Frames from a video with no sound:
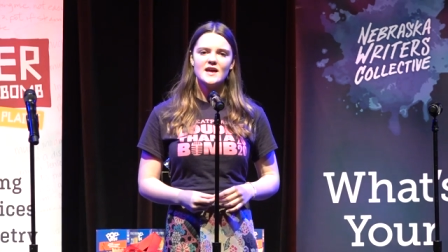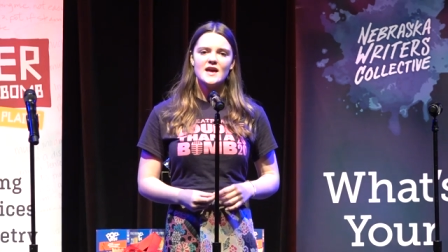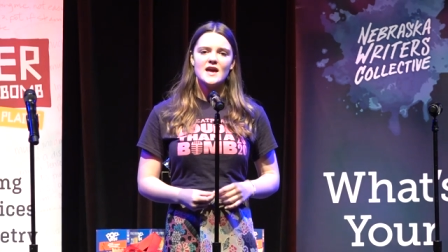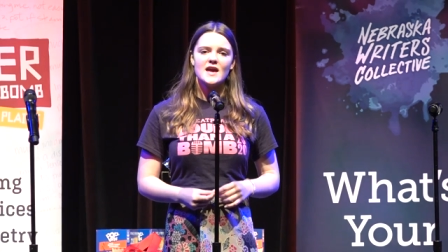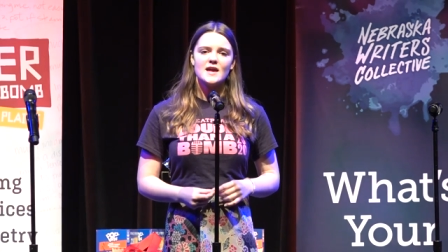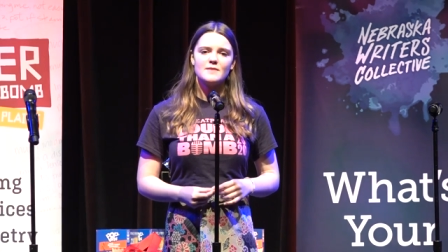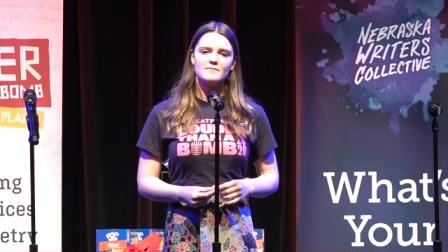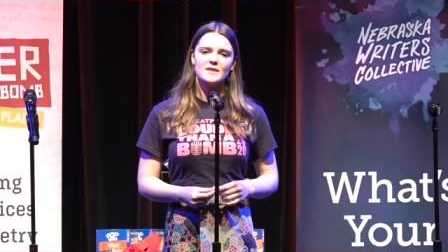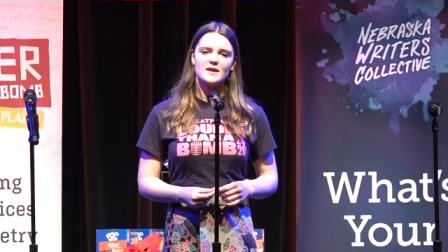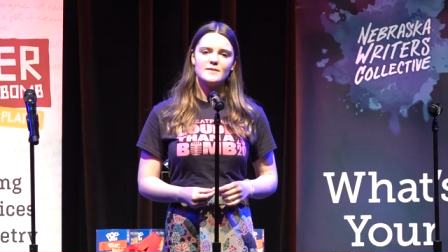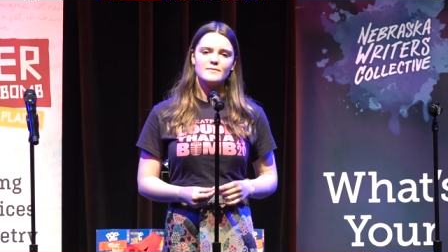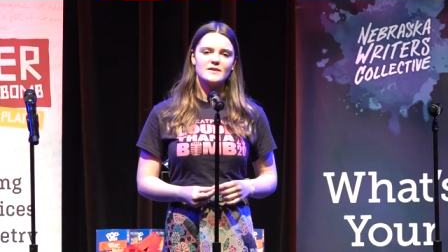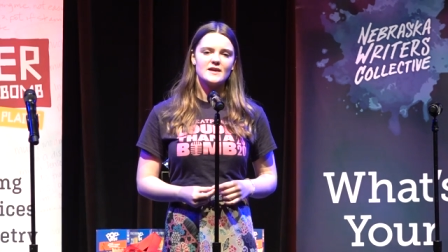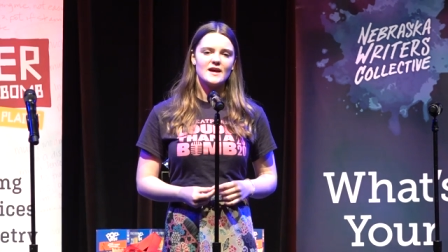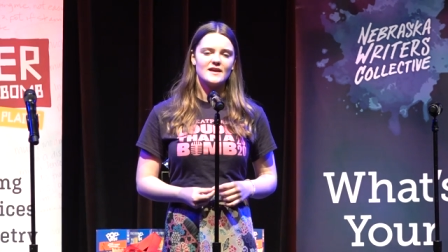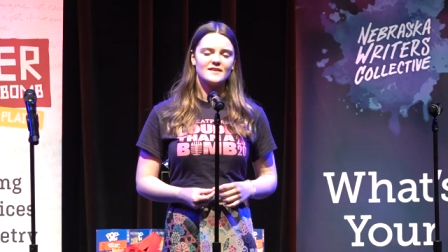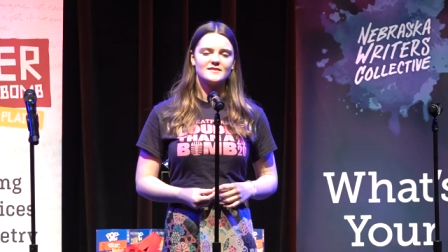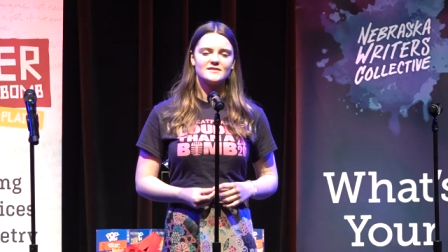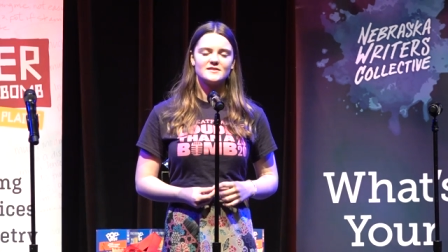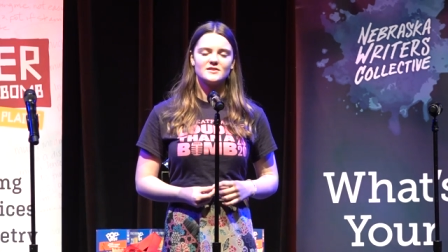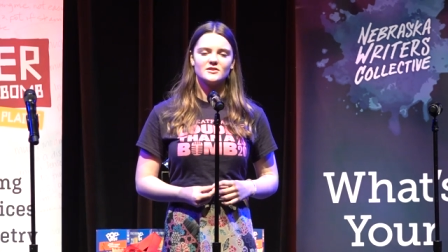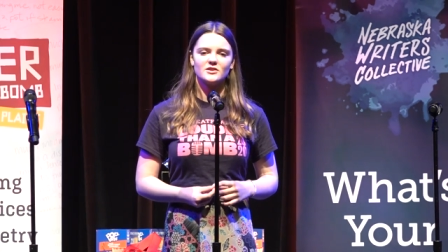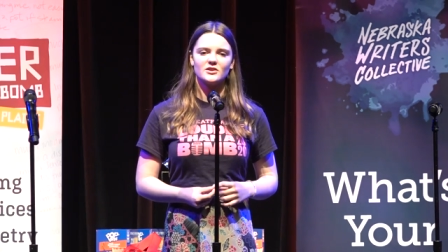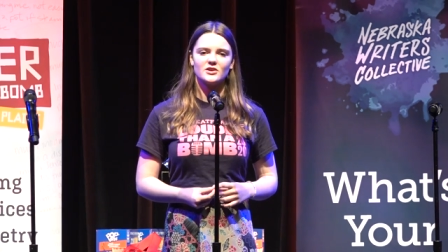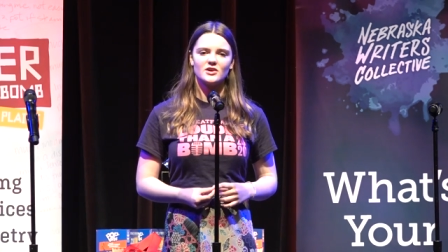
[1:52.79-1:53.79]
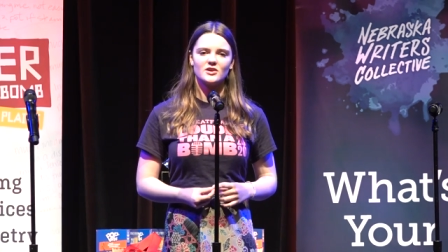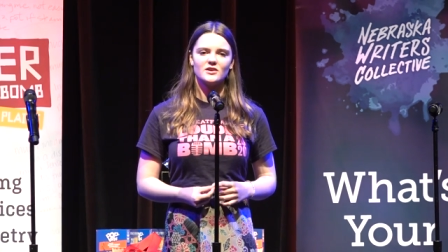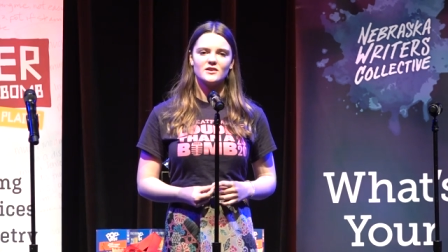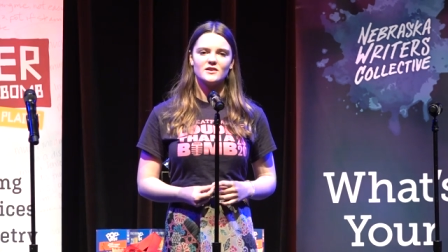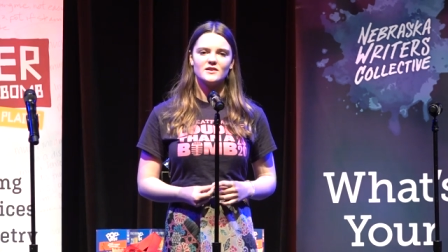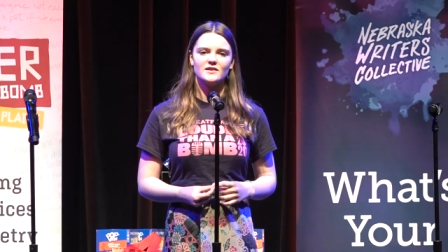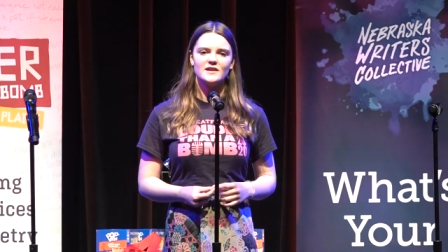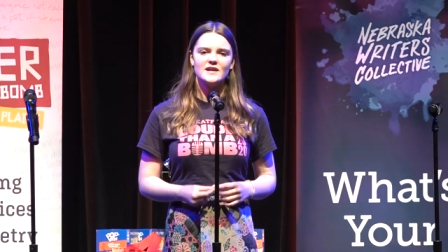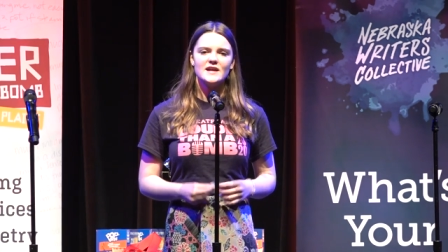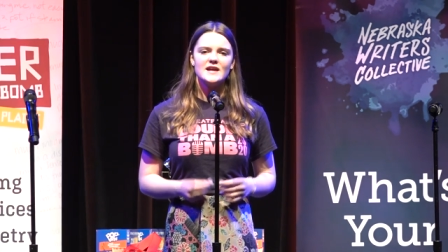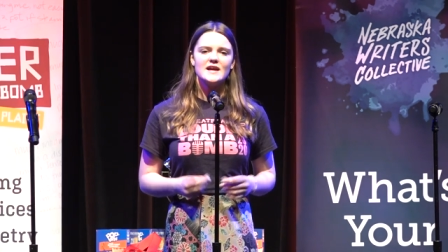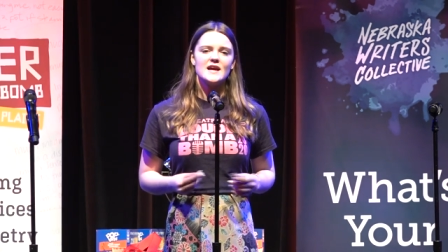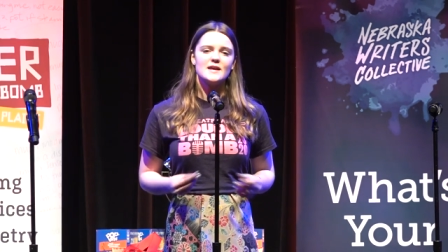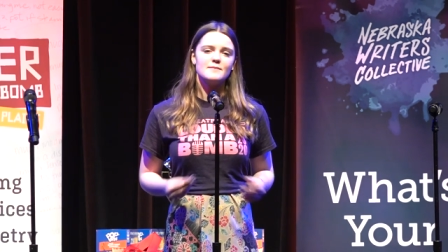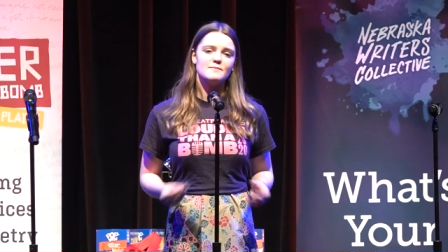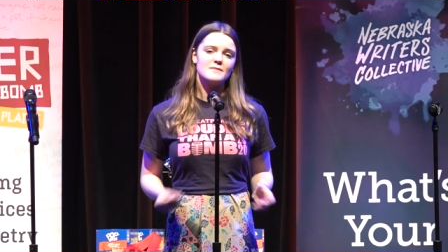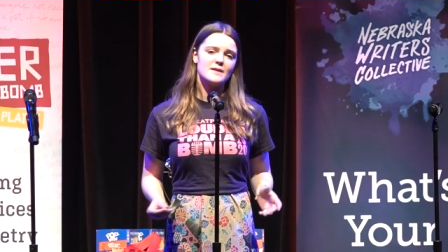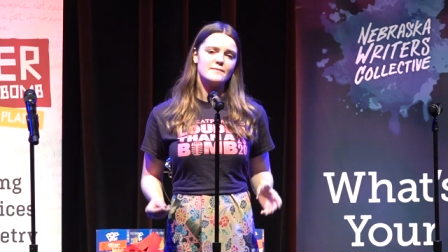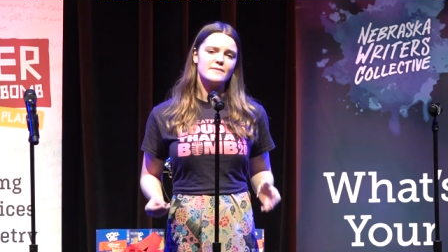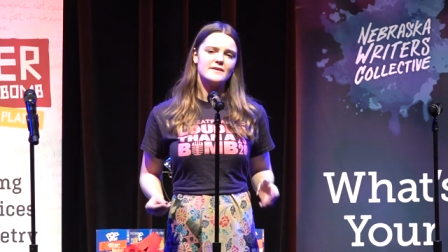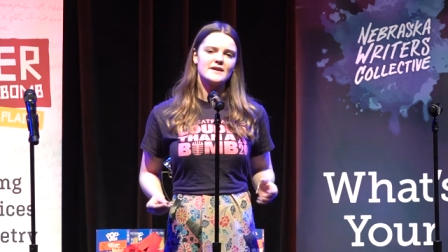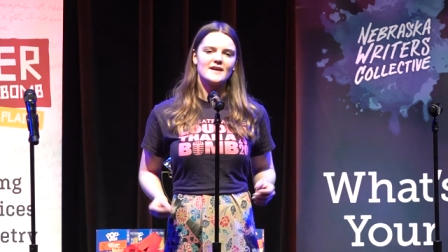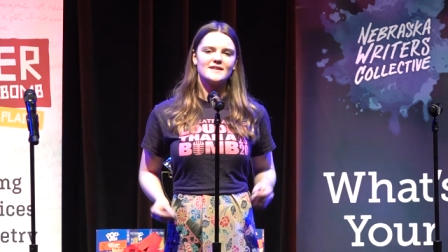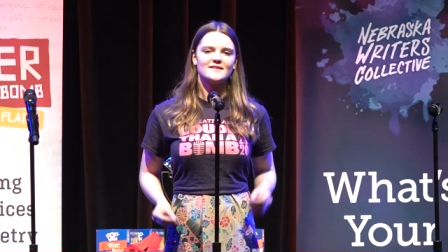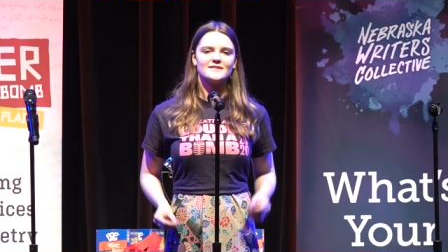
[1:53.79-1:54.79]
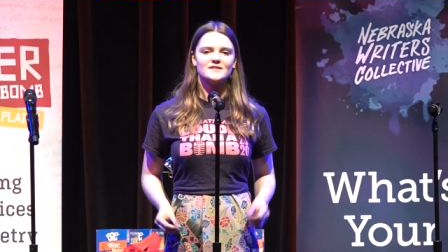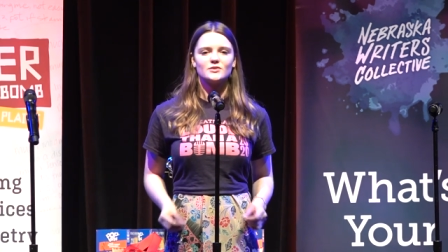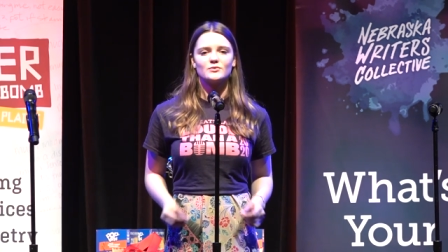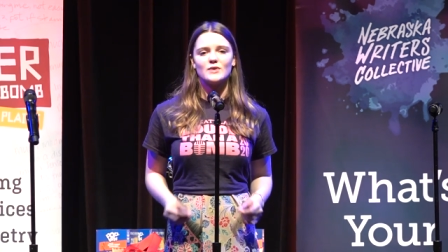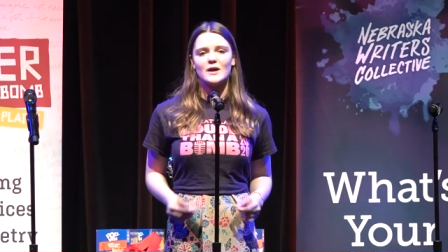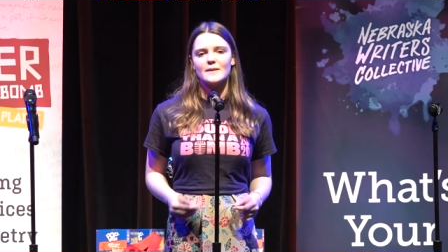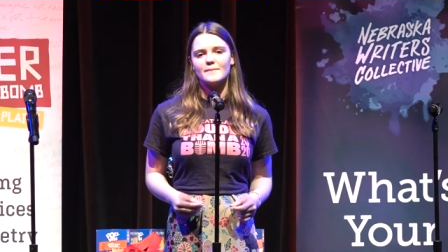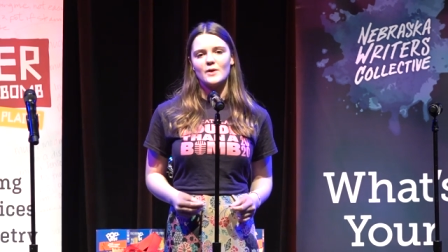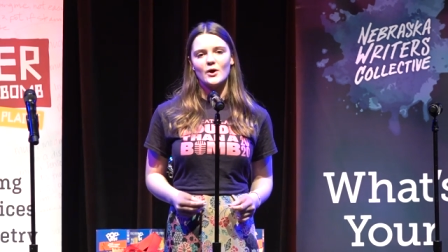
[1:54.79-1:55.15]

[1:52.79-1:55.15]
and maybe I still hurt, and maybe I still write